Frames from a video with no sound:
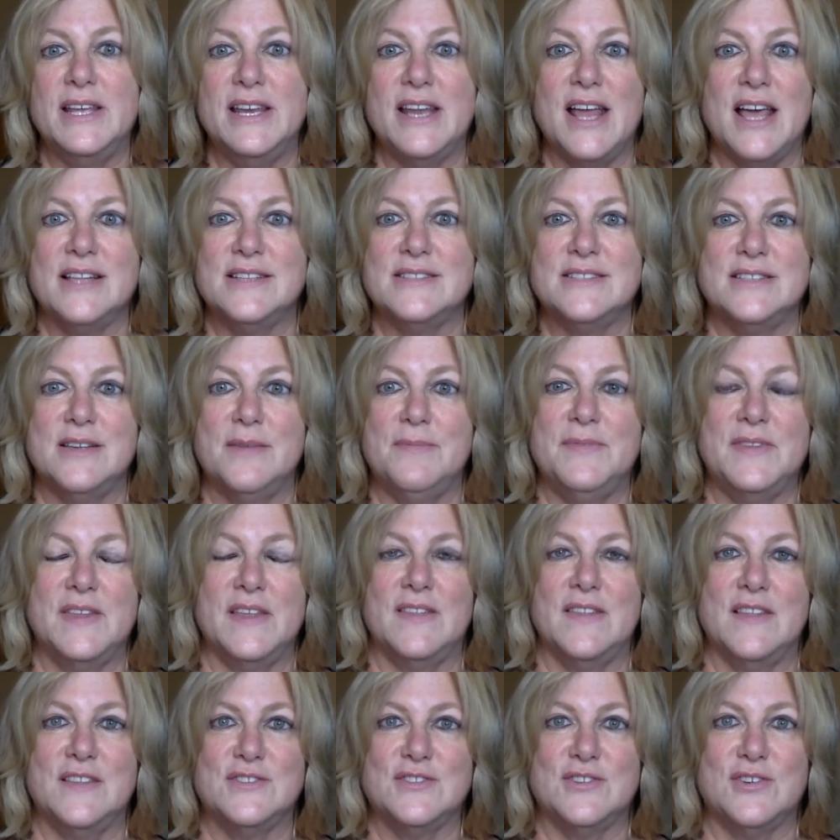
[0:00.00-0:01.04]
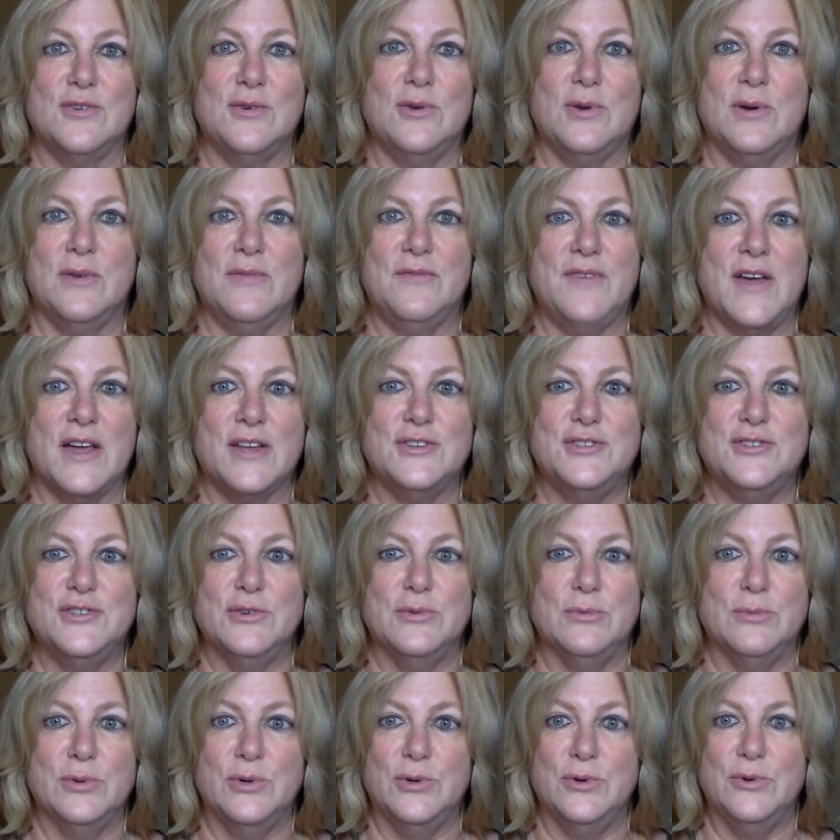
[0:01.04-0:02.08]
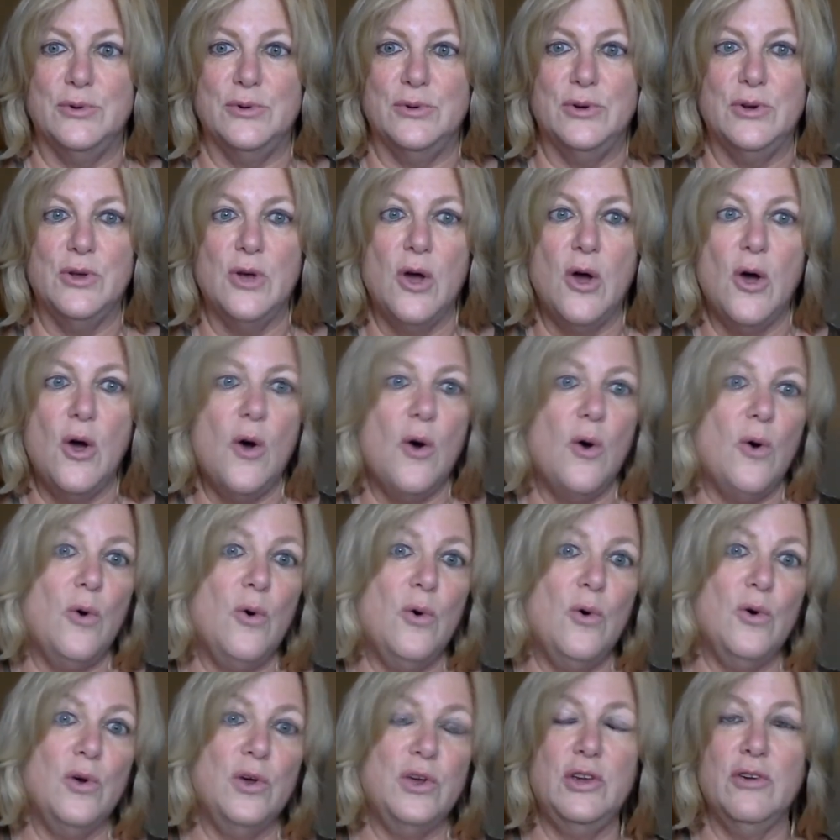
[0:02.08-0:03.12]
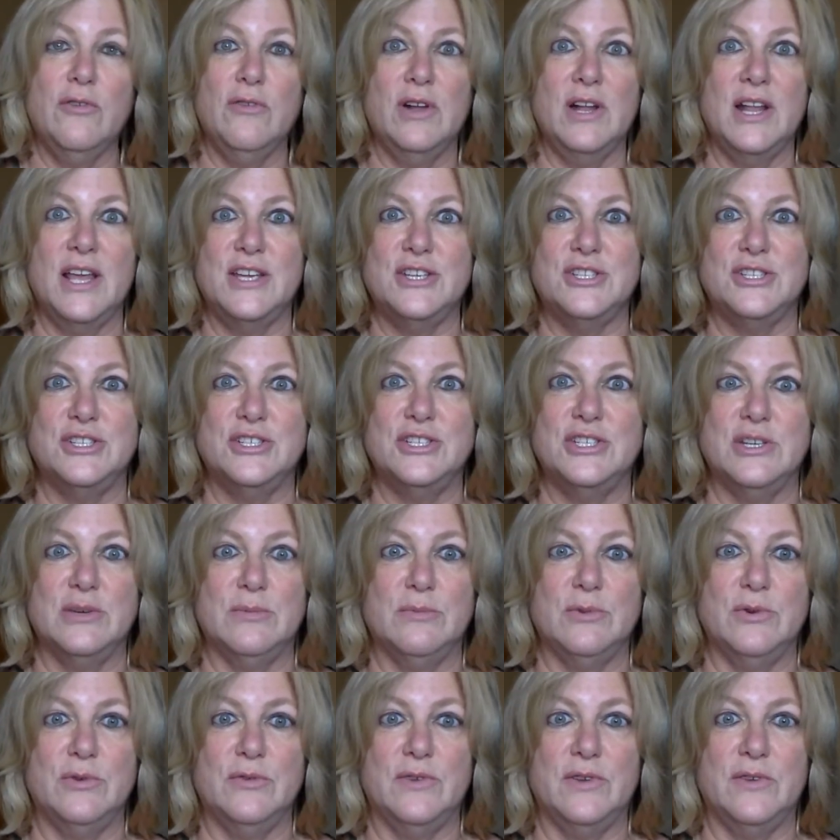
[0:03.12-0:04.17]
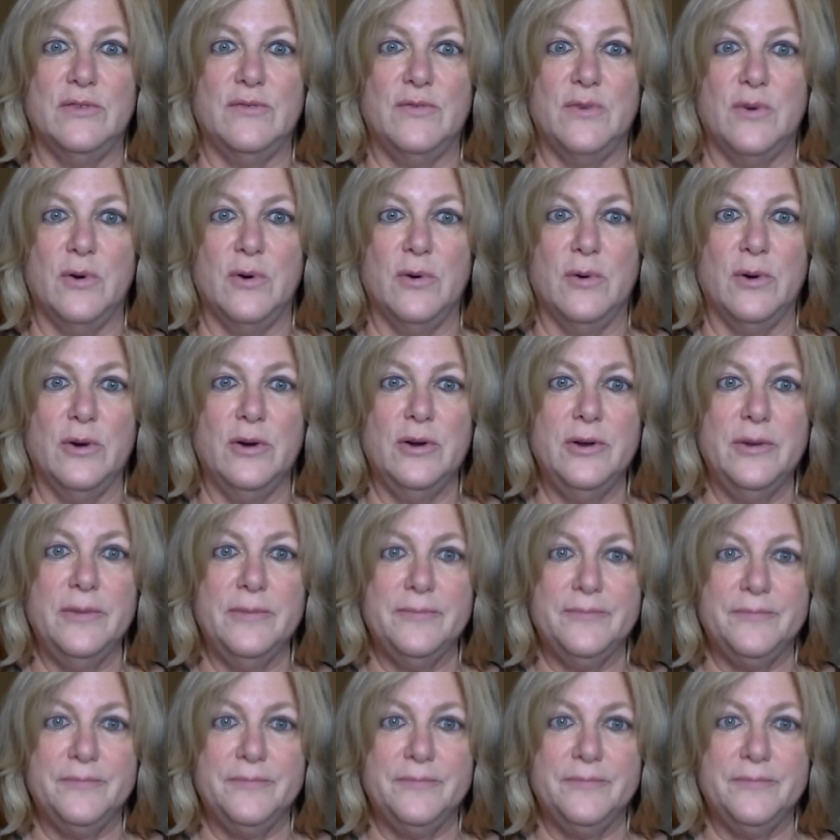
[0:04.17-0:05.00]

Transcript: not something that's going to affect your mood or your relationship moving forward.